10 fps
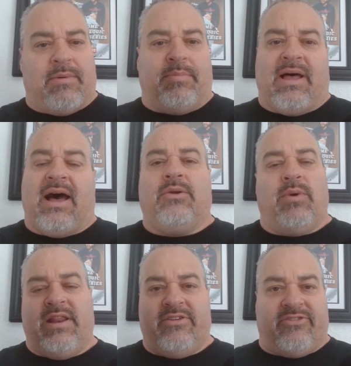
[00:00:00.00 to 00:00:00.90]
blah, blah, and
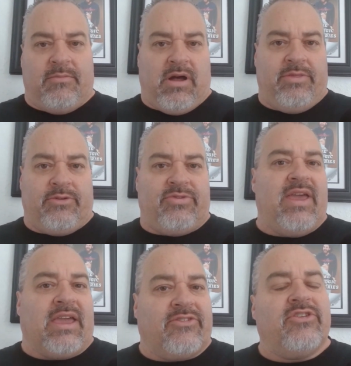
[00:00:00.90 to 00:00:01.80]
went into some other
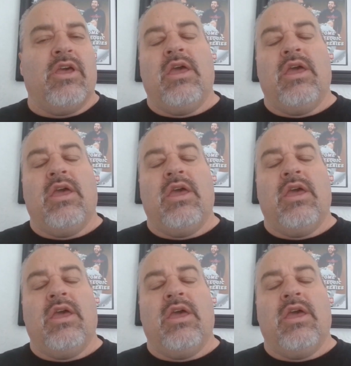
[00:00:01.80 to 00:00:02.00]
things.